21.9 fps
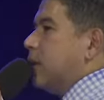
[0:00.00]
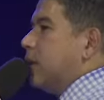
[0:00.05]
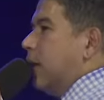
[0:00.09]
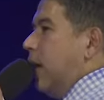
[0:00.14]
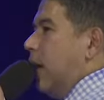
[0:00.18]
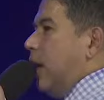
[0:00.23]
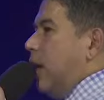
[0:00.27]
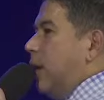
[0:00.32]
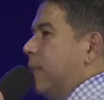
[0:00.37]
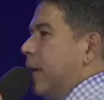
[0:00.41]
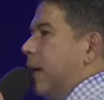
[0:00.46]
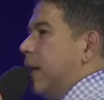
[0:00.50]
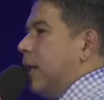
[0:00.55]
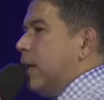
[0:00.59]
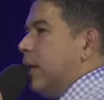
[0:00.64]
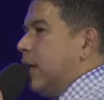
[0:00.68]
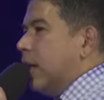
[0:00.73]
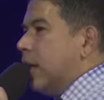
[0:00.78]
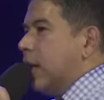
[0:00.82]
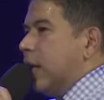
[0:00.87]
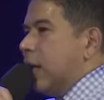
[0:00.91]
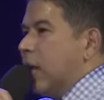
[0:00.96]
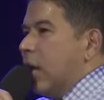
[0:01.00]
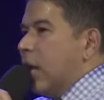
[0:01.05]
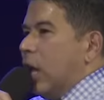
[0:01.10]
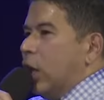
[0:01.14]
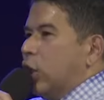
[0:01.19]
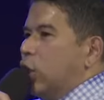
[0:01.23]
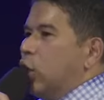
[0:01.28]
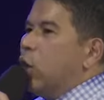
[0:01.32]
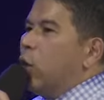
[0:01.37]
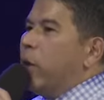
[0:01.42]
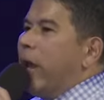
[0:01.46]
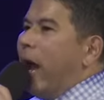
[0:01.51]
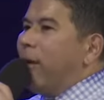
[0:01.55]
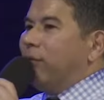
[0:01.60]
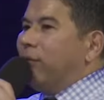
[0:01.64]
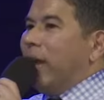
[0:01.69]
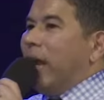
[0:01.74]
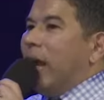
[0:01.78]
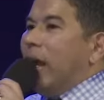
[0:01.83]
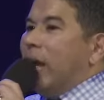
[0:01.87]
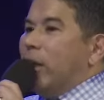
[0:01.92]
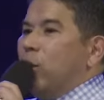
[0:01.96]
to anybody. You don't have
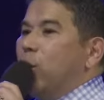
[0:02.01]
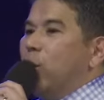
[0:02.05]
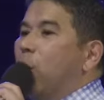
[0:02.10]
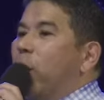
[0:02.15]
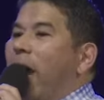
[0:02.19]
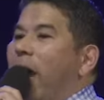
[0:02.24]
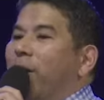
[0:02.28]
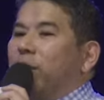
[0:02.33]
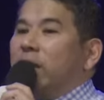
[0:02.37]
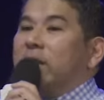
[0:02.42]
to, you don't have to